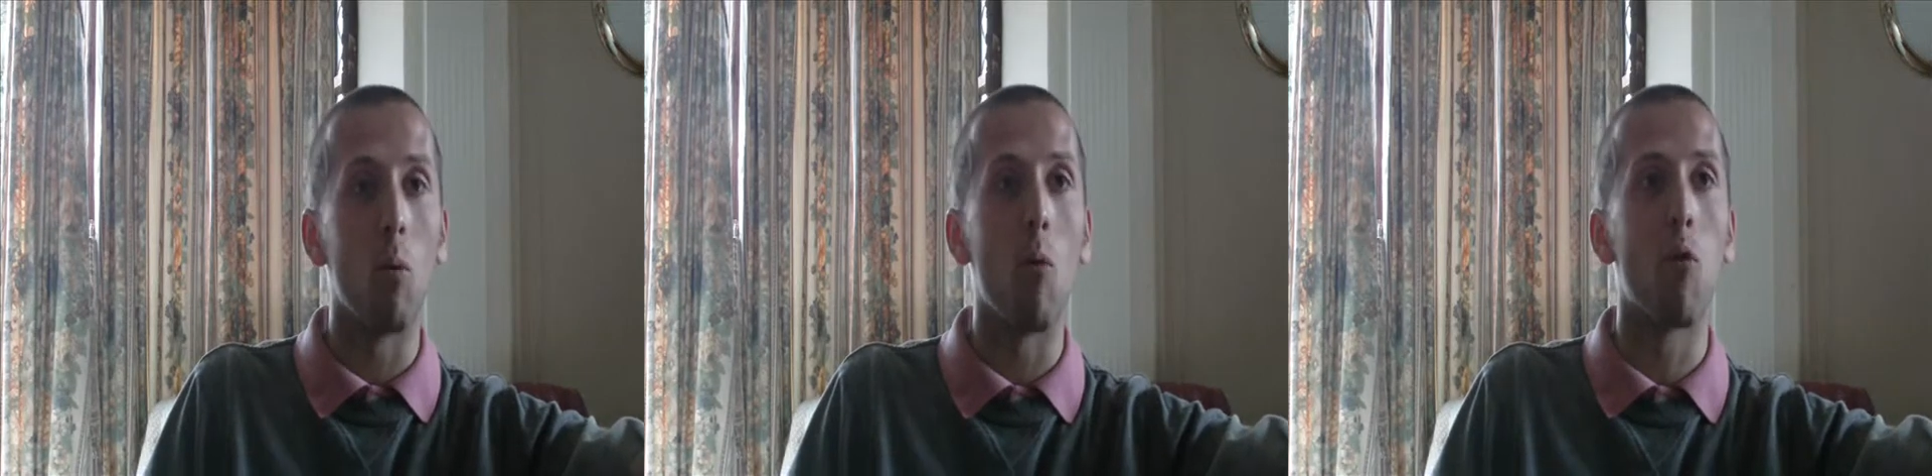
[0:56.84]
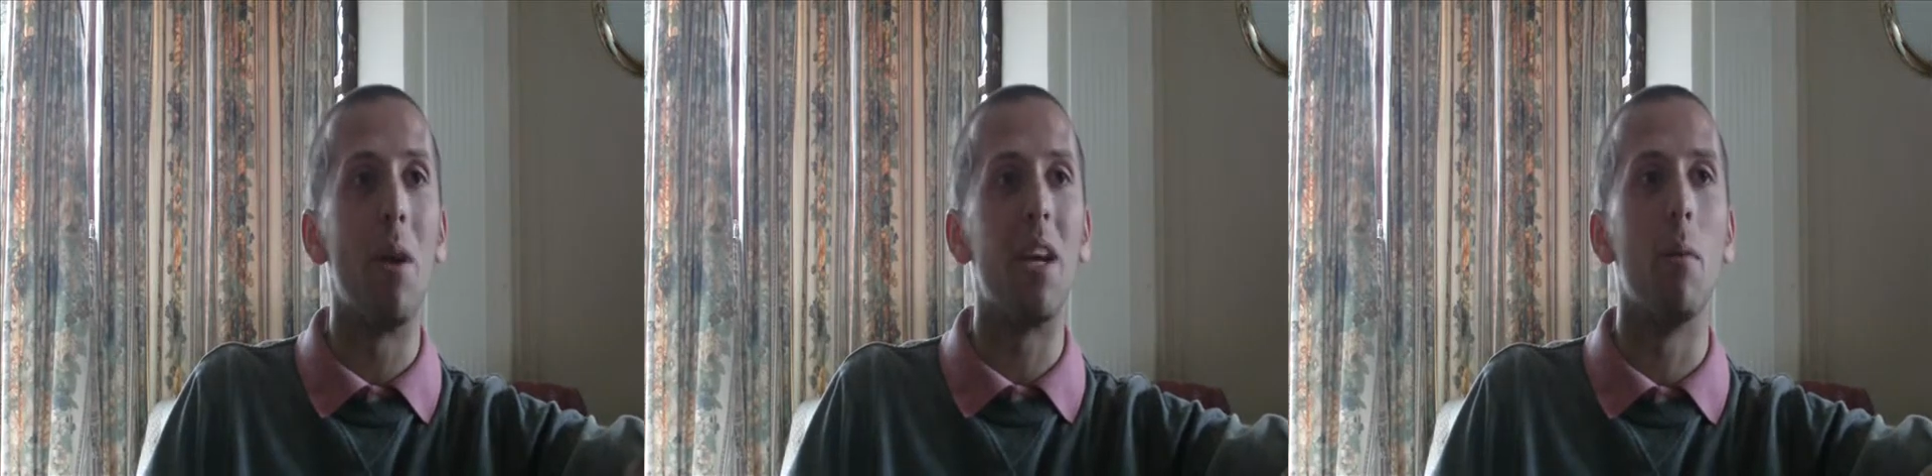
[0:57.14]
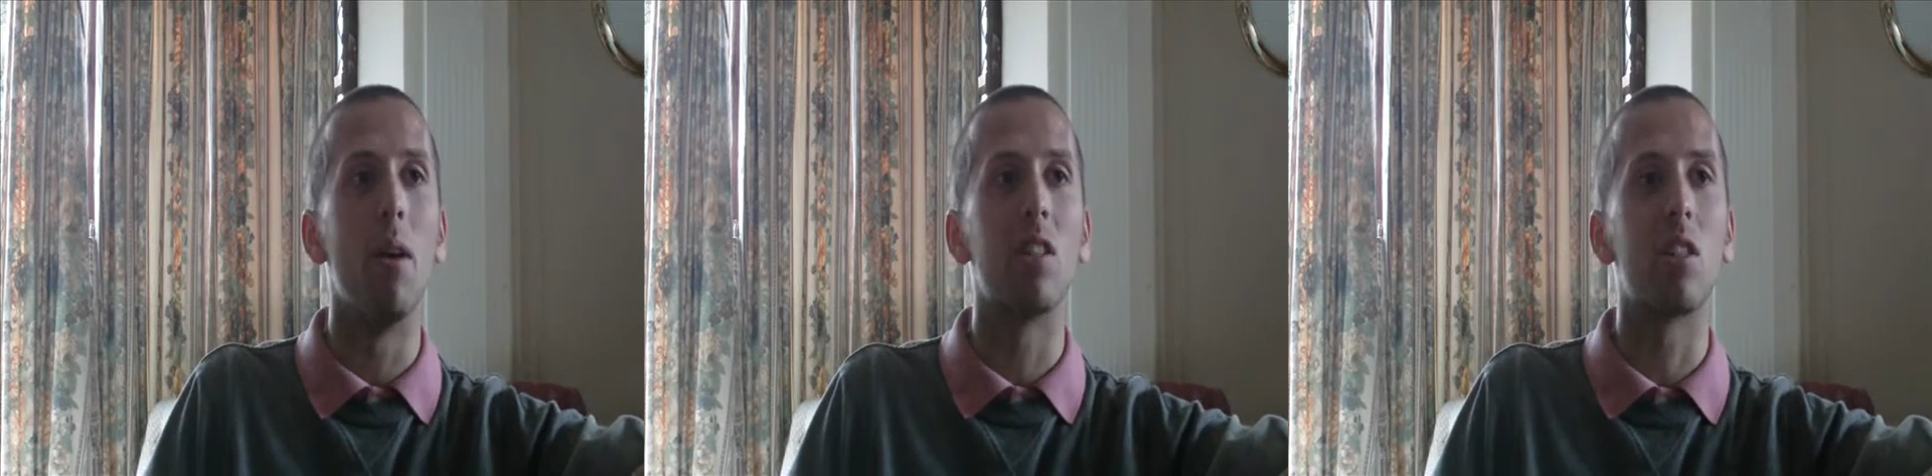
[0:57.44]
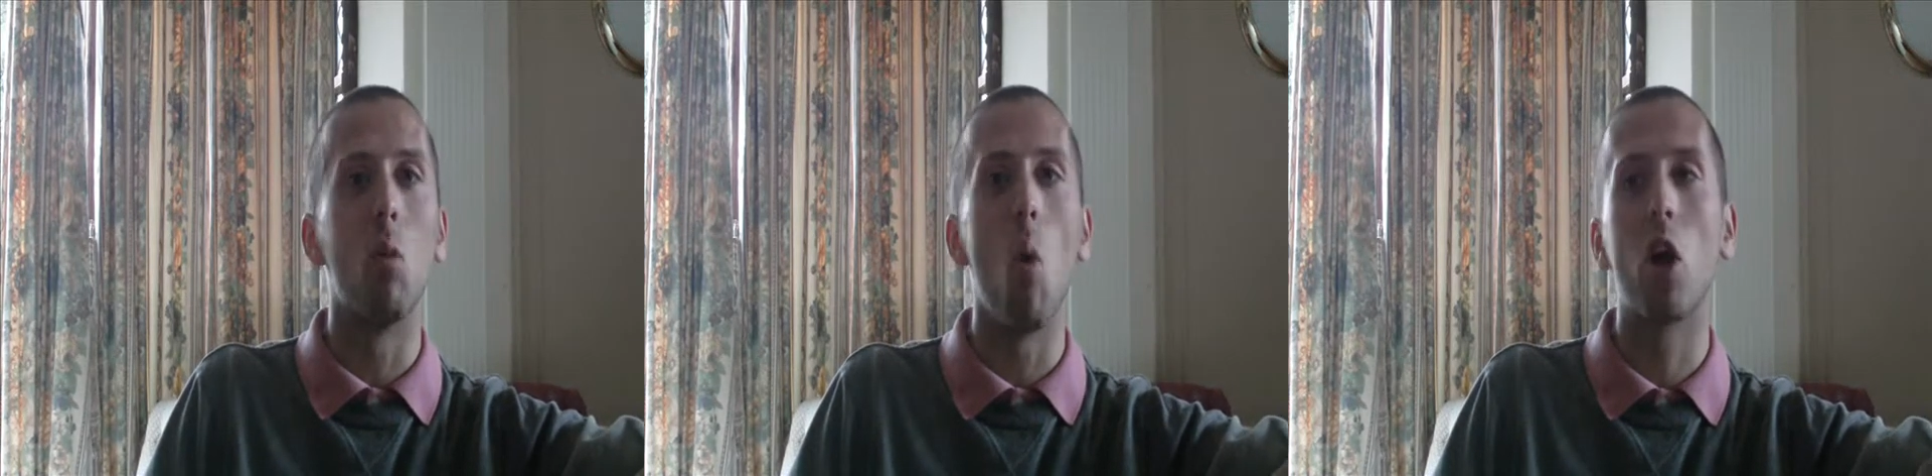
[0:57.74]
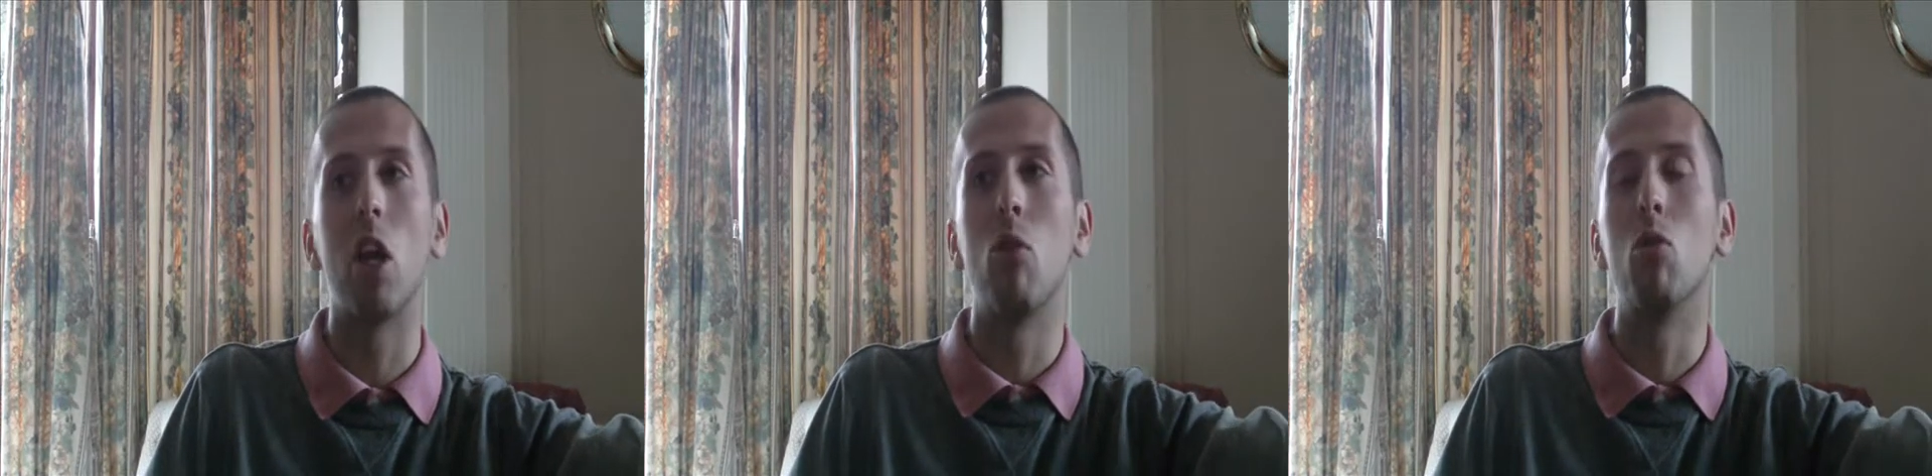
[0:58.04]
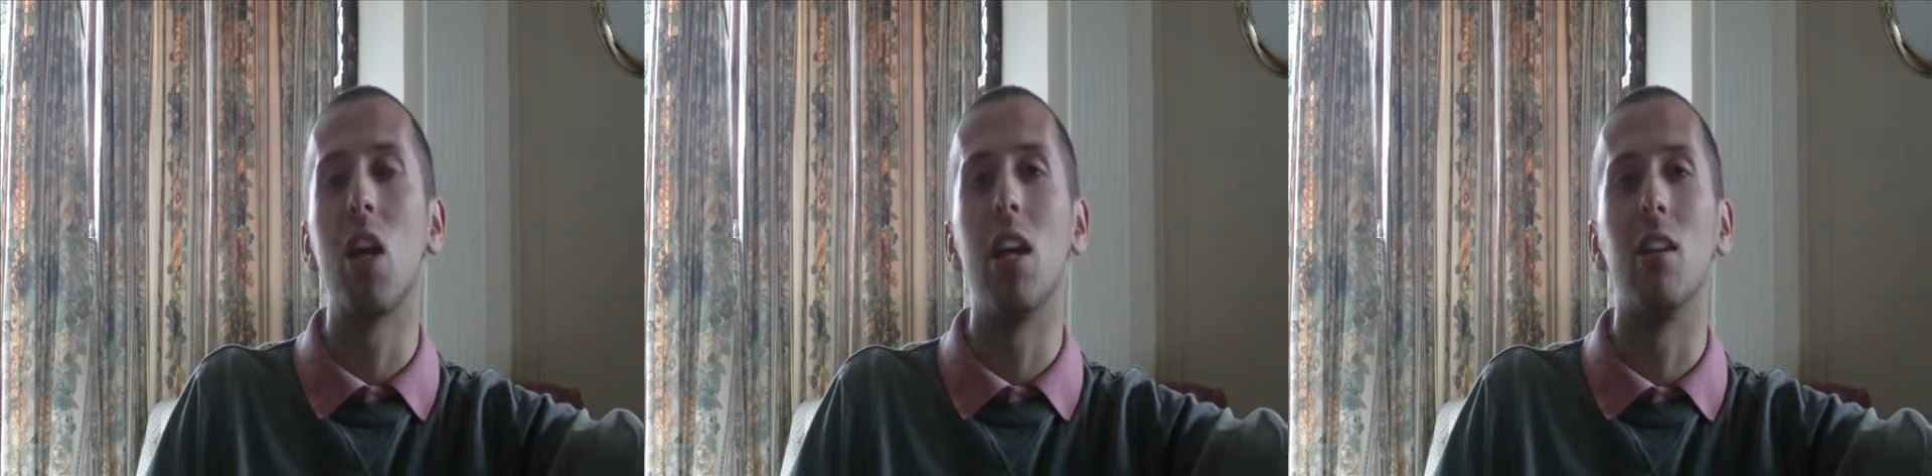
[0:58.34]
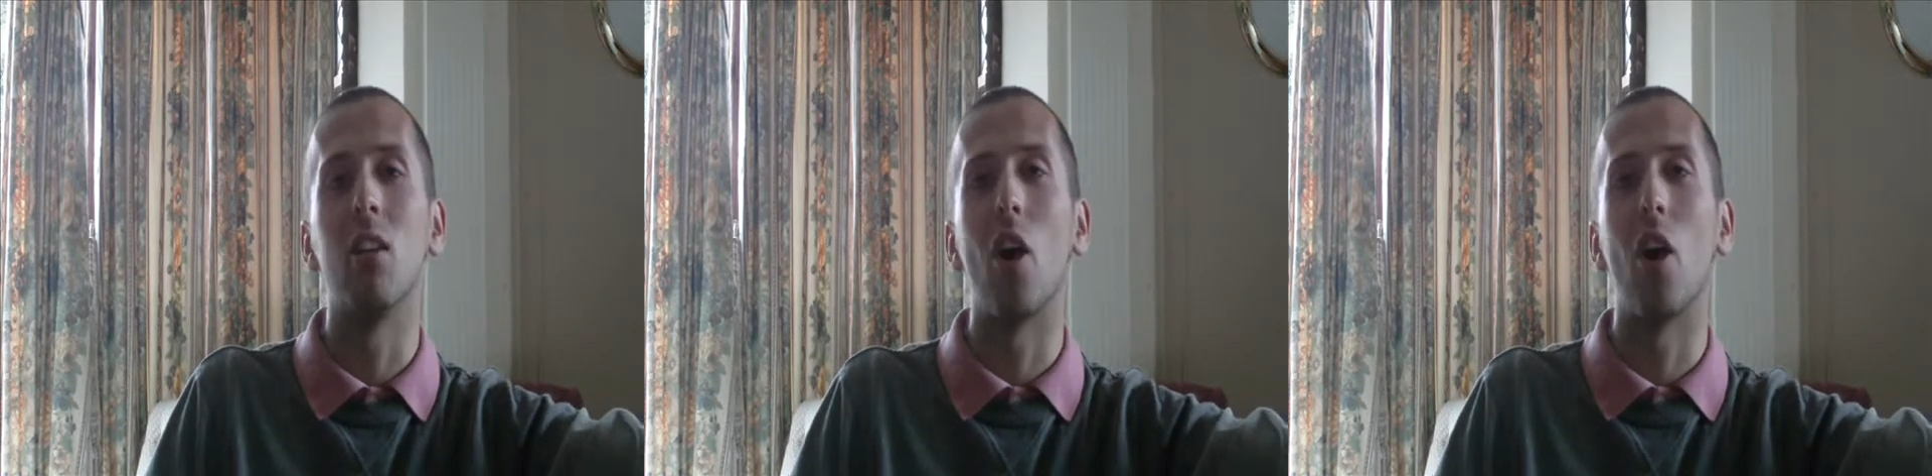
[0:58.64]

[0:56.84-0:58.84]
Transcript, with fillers: well for me, it's a working routine.